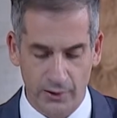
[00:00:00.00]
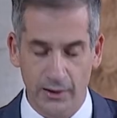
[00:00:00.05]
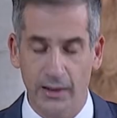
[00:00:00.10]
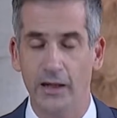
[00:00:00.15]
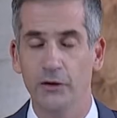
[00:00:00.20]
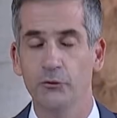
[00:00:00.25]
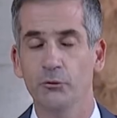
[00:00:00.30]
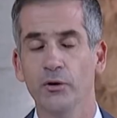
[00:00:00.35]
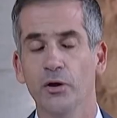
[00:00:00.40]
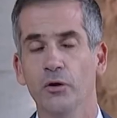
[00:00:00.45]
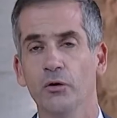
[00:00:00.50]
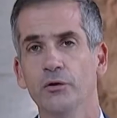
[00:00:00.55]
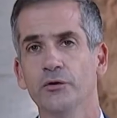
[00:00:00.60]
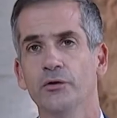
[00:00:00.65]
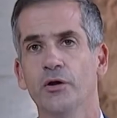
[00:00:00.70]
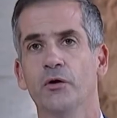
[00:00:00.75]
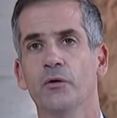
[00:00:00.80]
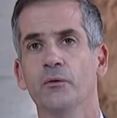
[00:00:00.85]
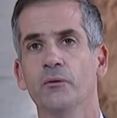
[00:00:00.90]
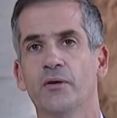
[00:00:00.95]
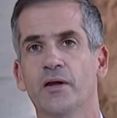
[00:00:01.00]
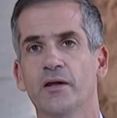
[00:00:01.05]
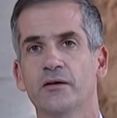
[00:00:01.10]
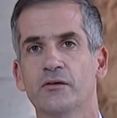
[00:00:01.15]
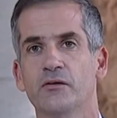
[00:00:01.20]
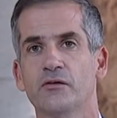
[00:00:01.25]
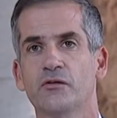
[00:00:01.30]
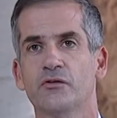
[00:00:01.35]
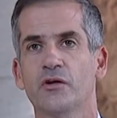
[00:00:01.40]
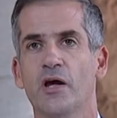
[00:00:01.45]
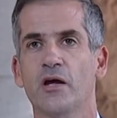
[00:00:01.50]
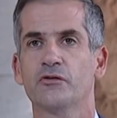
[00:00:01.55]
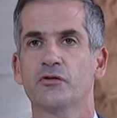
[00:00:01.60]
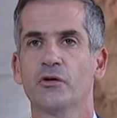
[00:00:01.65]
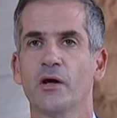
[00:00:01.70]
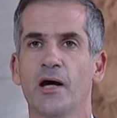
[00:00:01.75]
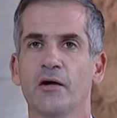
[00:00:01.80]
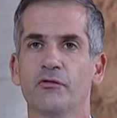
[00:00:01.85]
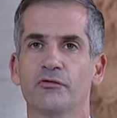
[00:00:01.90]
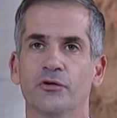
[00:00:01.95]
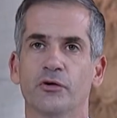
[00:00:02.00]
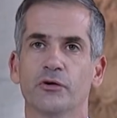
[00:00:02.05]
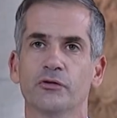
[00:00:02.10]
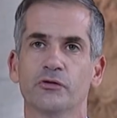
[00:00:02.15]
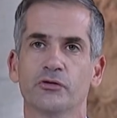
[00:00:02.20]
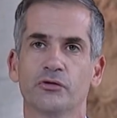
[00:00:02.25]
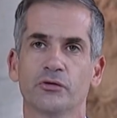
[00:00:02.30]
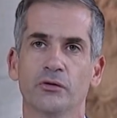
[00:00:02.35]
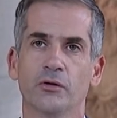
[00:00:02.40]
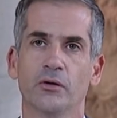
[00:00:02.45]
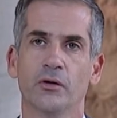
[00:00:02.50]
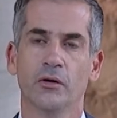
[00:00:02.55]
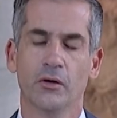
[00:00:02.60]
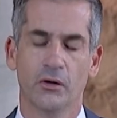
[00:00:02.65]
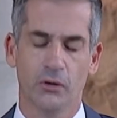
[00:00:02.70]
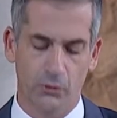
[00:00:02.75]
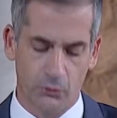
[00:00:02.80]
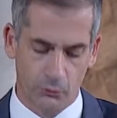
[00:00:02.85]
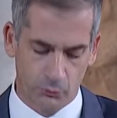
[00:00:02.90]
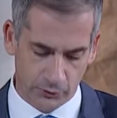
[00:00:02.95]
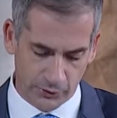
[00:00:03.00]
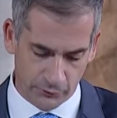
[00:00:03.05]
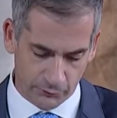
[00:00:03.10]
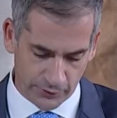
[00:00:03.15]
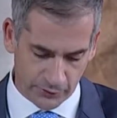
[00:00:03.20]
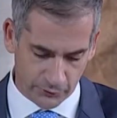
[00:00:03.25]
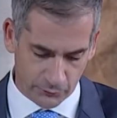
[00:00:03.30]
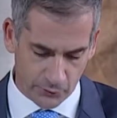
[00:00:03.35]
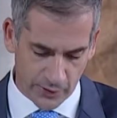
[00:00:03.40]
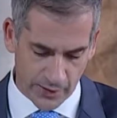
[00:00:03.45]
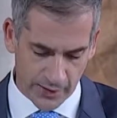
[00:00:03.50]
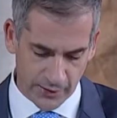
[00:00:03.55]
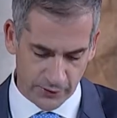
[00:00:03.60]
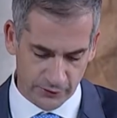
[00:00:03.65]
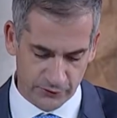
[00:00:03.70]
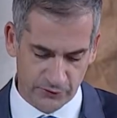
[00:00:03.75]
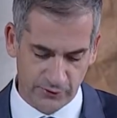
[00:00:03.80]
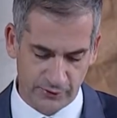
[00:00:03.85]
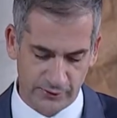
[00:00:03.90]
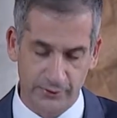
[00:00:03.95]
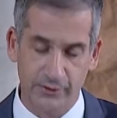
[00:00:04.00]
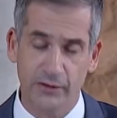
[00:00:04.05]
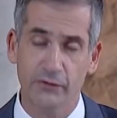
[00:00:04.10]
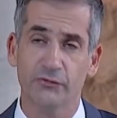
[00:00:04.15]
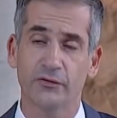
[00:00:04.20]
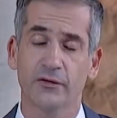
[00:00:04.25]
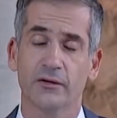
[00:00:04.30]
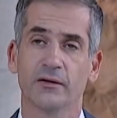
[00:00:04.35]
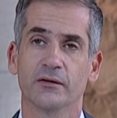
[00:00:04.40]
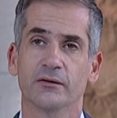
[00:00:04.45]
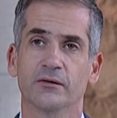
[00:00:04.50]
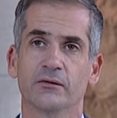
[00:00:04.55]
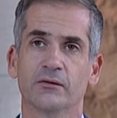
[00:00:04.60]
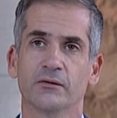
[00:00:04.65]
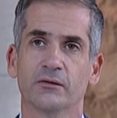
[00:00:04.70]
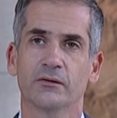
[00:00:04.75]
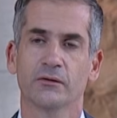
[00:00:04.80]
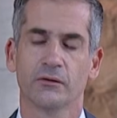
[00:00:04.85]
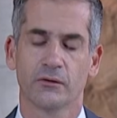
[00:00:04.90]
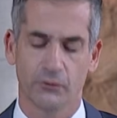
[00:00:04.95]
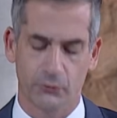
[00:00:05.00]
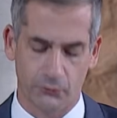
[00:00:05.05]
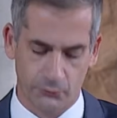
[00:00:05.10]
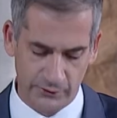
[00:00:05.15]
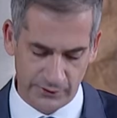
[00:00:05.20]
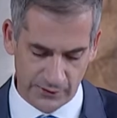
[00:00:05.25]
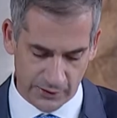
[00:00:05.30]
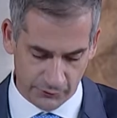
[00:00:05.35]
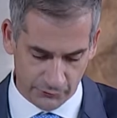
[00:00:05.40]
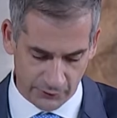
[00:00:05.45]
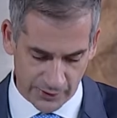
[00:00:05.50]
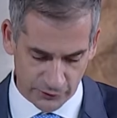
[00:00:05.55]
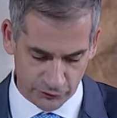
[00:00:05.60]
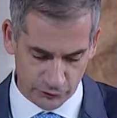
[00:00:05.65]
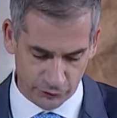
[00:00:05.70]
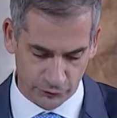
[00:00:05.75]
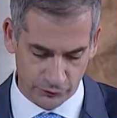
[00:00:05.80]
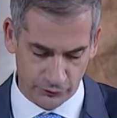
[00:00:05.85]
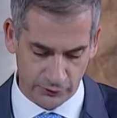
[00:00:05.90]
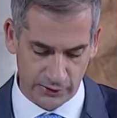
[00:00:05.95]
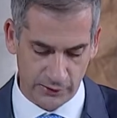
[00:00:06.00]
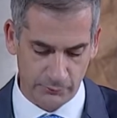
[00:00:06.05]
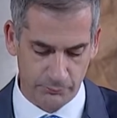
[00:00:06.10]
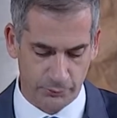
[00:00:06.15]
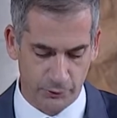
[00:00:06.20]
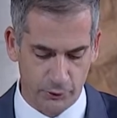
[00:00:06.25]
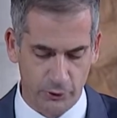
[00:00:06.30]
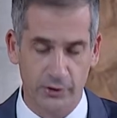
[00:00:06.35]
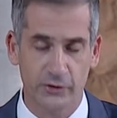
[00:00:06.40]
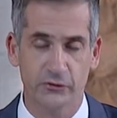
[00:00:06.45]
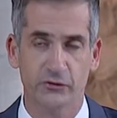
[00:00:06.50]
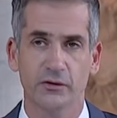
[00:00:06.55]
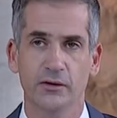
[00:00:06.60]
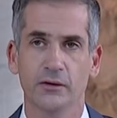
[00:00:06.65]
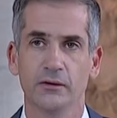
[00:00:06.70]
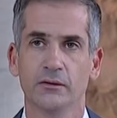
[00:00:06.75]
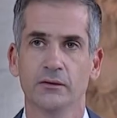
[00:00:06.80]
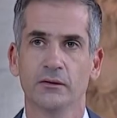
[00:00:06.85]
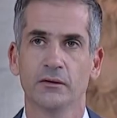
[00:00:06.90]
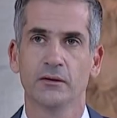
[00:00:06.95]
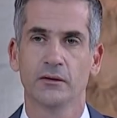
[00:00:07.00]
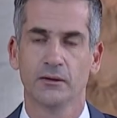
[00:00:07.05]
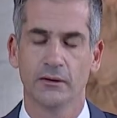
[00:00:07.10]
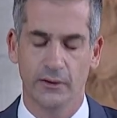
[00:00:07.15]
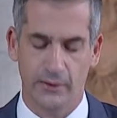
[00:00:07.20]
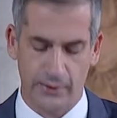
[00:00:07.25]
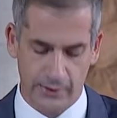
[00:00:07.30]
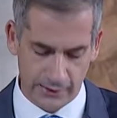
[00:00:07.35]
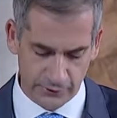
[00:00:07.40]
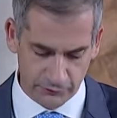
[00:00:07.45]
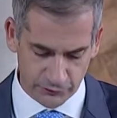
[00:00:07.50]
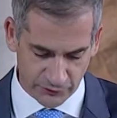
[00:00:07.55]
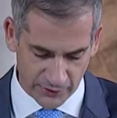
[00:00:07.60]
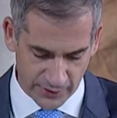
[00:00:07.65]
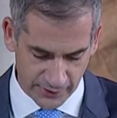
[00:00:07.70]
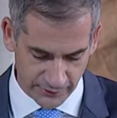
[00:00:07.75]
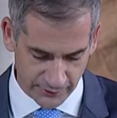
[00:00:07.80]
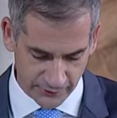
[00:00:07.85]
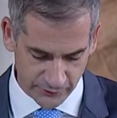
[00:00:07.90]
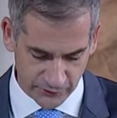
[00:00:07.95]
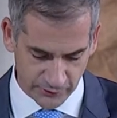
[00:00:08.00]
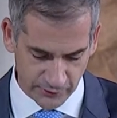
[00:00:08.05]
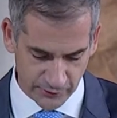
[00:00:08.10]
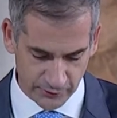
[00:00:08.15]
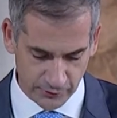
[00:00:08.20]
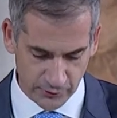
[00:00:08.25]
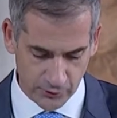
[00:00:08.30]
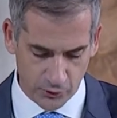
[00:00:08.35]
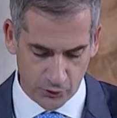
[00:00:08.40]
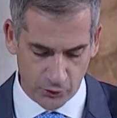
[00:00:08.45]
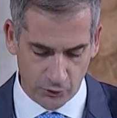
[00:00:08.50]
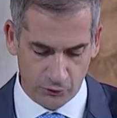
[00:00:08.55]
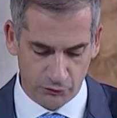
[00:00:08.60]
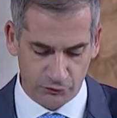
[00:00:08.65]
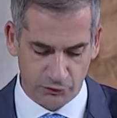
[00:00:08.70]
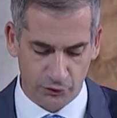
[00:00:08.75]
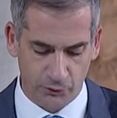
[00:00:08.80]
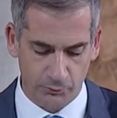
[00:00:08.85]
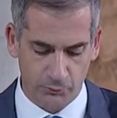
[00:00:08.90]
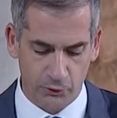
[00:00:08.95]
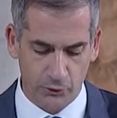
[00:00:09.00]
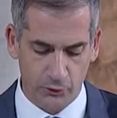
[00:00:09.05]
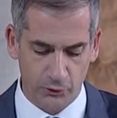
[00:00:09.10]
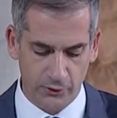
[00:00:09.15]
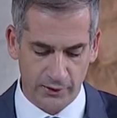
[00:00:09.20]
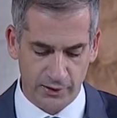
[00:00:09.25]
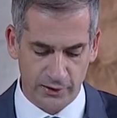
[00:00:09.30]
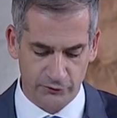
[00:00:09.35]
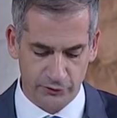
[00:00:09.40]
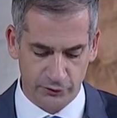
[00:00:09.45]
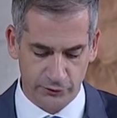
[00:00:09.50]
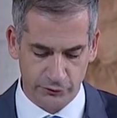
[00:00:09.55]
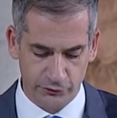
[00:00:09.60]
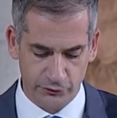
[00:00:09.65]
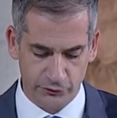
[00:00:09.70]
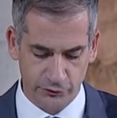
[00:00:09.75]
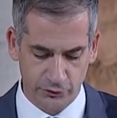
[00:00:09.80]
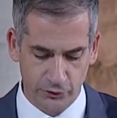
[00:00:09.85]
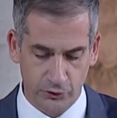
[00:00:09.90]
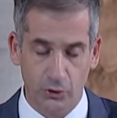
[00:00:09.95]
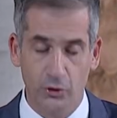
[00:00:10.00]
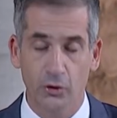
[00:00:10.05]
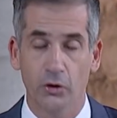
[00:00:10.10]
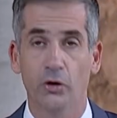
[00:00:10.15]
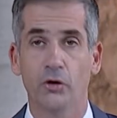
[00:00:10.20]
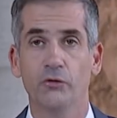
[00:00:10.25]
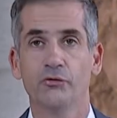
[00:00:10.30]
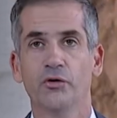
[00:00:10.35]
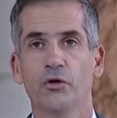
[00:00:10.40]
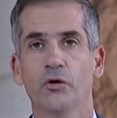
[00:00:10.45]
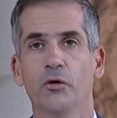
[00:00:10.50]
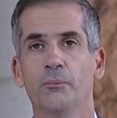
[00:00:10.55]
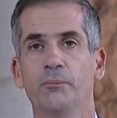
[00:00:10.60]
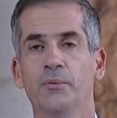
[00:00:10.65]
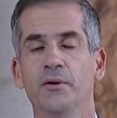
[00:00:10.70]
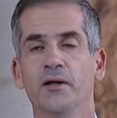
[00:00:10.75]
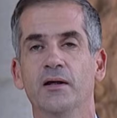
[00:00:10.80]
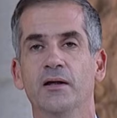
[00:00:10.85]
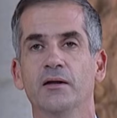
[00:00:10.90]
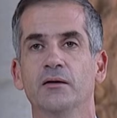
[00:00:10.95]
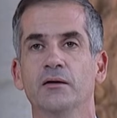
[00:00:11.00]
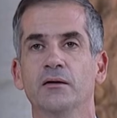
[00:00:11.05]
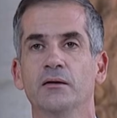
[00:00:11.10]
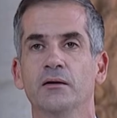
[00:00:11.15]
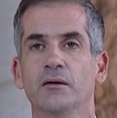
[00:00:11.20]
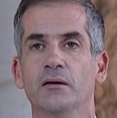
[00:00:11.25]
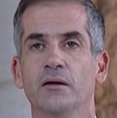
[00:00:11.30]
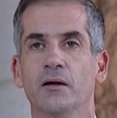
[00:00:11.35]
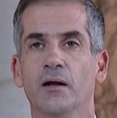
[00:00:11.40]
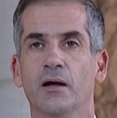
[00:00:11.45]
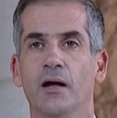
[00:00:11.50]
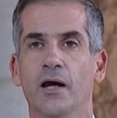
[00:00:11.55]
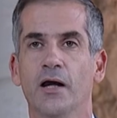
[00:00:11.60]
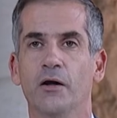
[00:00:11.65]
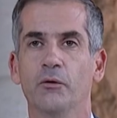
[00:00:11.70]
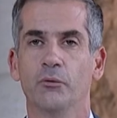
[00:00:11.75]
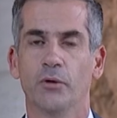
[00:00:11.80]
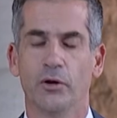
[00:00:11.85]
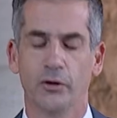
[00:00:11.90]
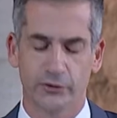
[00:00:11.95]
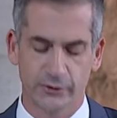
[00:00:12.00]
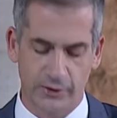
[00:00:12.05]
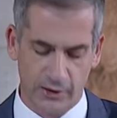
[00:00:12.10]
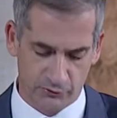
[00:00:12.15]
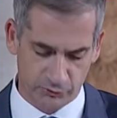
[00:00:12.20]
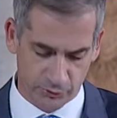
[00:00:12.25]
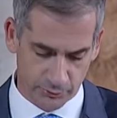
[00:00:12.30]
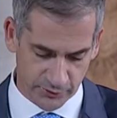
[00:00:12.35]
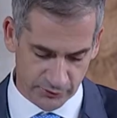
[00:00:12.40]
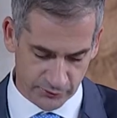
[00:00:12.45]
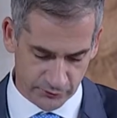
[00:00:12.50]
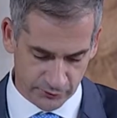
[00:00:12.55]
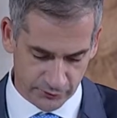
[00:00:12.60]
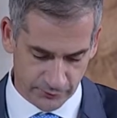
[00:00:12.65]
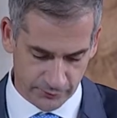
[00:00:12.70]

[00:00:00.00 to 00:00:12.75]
And we all know that such efforts will require significant redirection in policy and financing from all levels of European and world governments.